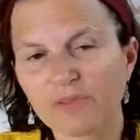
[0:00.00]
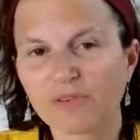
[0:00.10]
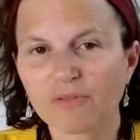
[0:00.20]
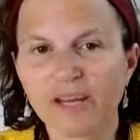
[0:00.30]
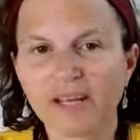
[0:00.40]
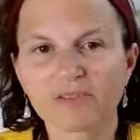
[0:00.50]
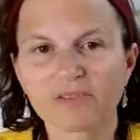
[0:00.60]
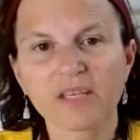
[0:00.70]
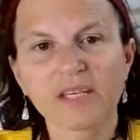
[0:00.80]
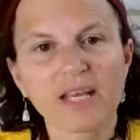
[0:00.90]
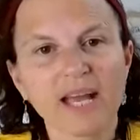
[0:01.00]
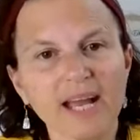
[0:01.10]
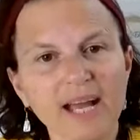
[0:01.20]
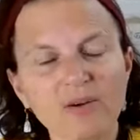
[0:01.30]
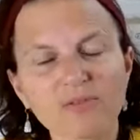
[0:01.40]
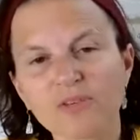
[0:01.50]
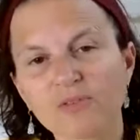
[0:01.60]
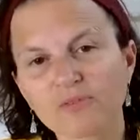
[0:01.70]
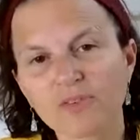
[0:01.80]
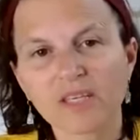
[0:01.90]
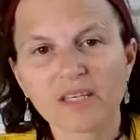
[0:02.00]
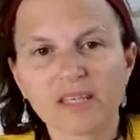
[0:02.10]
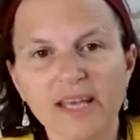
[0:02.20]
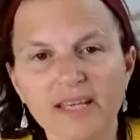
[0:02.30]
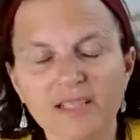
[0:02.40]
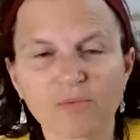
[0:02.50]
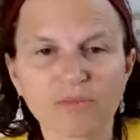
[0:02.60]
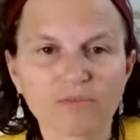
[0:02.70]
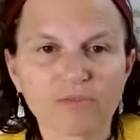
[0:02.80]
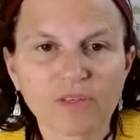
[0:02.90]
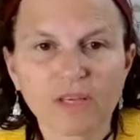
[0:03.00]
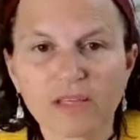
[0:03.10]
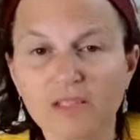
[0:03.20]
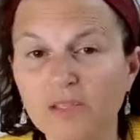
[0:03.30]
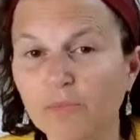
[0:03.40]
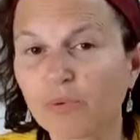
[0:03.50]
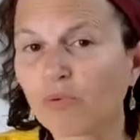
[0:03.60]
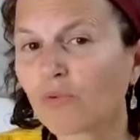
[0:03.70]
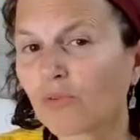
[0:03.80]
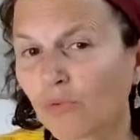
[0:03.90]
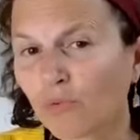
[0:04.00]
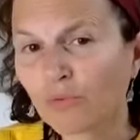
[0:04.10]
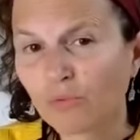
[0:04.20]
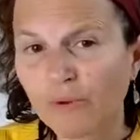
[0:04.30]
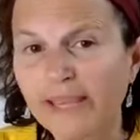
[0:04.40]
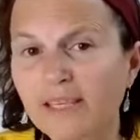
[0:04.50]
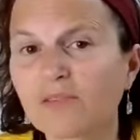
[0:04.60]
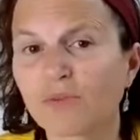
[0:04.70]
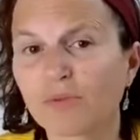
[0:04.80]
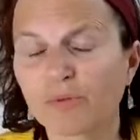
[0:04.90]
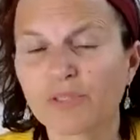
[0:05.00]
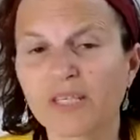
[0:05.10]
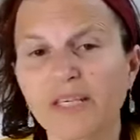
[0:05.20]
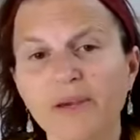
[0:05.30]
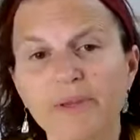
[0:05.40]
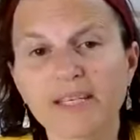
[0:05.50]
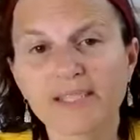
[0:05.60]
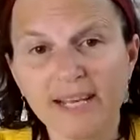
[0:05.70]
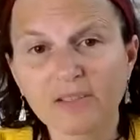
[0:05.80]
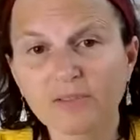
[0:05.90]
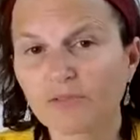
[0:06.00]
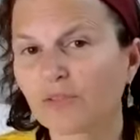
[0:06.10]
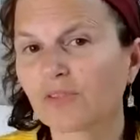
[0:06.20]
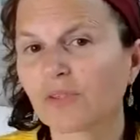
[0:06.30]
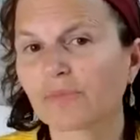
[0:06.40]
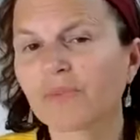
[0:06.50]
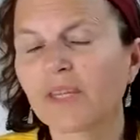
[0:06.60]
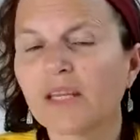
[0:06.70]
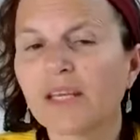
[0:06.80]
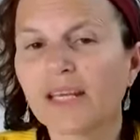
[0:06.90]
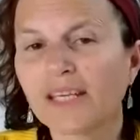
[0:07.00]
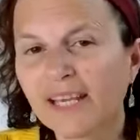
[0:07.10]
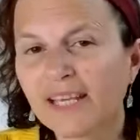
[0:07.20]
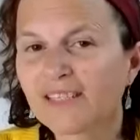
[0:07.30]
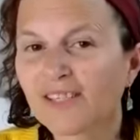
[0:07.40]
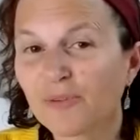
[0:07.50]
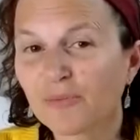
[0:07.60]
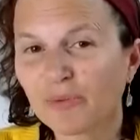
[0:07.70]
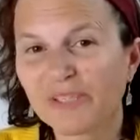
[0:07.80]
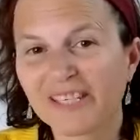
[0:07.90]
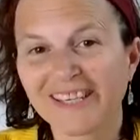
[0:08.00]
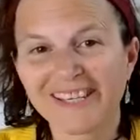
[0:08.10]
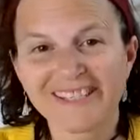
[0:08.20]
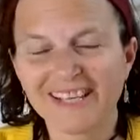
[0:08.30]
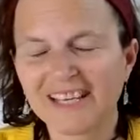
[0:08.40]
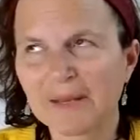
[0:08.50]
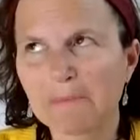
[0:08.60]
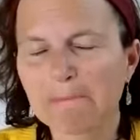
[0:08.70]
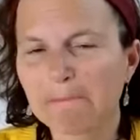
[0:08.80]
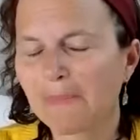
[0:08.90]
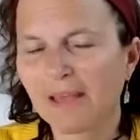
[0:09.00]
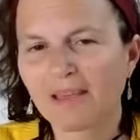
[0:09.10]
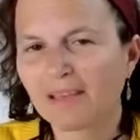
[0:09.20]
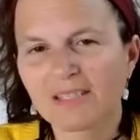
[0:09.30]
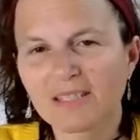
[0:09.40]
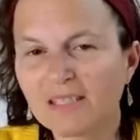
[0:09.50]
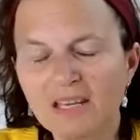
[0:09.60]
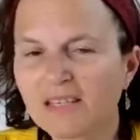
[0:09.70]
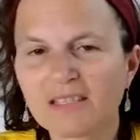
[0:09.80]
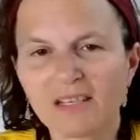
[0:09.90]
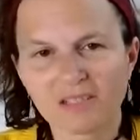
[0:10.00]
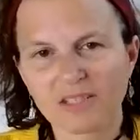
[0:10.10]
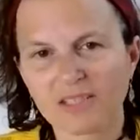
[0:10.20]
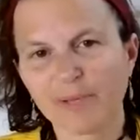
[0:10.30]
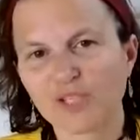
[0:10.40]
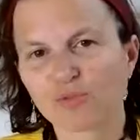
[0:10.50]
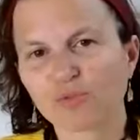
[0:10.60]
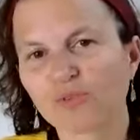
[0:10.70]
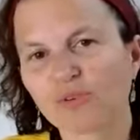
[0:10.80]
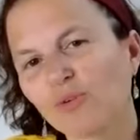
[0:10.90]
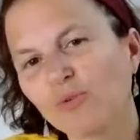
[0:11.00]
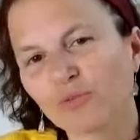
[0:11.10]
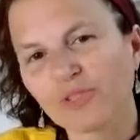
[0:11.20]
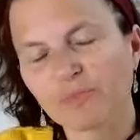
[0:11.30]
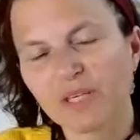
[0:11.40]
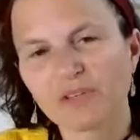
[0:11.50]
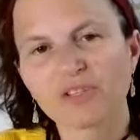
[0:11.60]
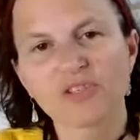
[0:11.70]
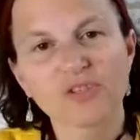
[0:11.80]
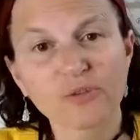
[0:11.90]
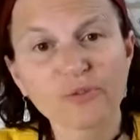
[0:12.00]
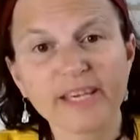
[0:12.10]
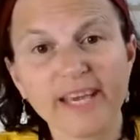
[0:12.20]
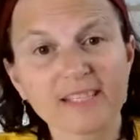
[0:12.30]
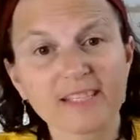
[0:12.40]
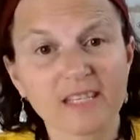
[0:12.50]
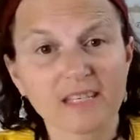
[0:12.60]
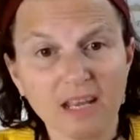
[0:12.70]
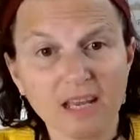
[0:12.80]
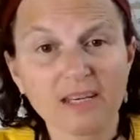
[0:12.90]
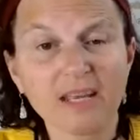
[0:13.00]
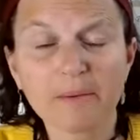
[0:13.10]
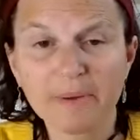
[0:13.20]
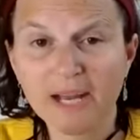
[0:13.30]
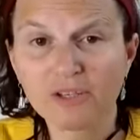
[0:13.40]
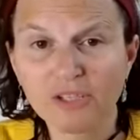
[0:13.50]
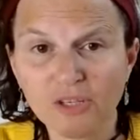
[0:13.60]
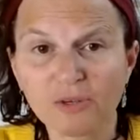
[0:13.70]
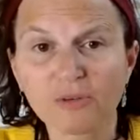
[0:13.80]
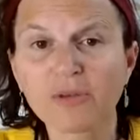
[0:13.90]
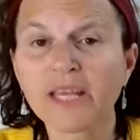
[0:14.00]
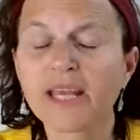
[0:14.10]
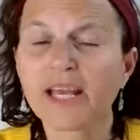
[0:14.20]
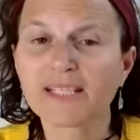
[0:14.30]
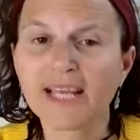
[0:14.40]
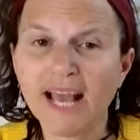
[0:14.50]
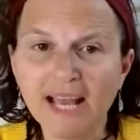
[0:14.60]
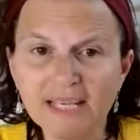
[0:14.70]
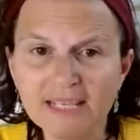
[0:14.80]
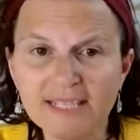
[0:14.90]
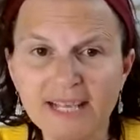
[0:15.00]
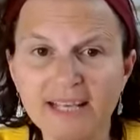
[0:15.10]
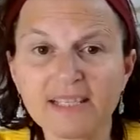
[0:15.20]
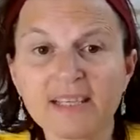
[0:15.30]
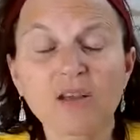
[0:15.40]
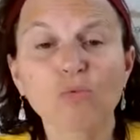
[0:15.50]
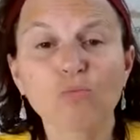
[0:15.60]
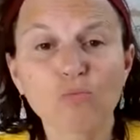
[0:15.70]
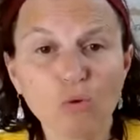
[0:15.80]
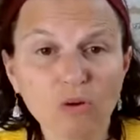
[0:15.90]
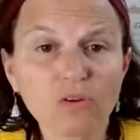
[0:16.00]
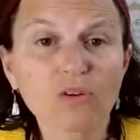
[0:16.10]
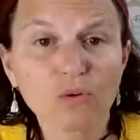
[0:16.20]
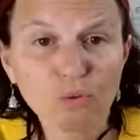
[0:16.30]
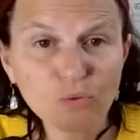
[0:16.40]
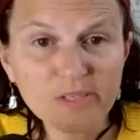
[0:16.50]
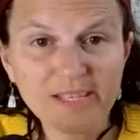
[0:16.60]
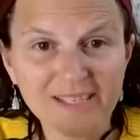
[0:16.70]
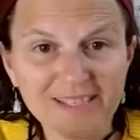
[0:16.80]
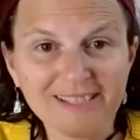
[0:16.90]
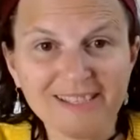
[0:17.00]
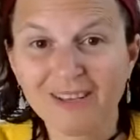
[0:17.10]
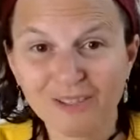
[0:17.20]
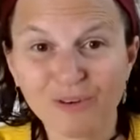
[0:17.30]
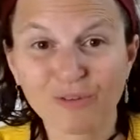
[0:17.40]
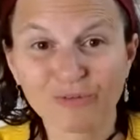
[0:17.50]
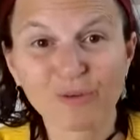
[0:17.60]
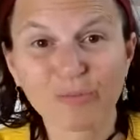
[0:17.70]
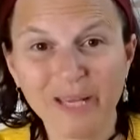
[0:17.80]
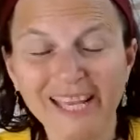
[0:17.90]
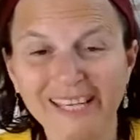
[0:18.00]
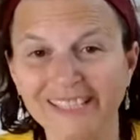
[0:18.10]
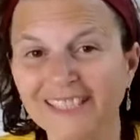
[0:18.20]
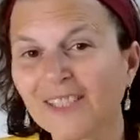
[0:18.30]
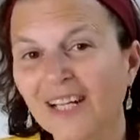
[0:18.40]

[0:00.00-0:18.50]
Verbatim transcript: with the ground? How do your feet connect with and support all the weight of your body going down through them? And Get Into Your Body is an, um, uh, just such a special course because you get to learn about you and access what causes a lot of your pain.